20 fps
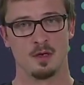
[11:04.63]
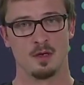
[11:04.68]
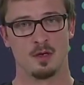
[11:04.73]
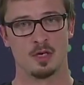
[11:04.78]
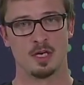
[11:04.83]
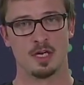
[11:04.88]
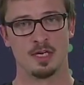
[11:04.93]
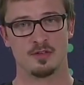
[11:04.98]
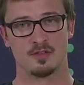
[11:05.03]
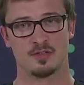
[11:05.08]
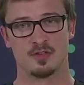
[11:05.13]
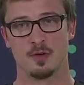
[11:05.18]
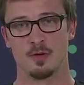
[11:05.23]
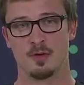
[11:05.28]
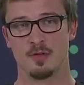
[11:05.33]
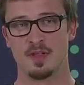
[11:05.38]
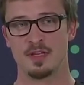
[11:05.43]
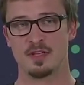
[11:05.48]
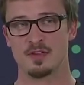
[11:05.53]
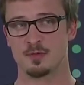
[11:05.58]
Okay,
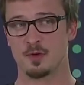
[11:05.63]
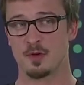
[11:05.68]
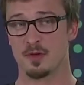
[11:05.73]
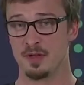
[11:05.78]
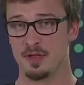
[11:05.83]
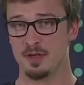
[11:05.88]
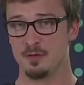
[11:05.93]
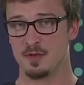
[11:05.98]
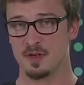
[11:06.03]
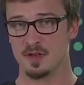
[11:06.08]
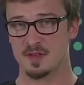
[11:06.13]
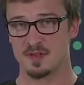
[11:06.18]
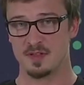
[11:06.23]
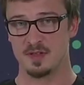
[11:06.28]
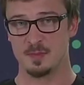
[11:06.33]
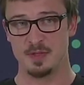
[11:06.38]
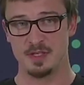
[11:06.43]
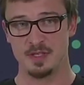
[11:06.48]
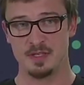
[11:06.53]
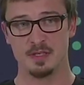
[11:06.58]
so that's for the
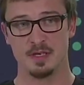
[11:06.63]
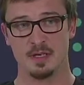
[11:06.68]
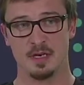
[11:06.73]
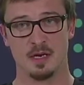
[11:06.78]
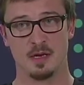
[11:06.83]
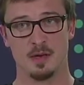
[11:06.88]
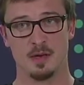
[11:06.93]
InfluxDB.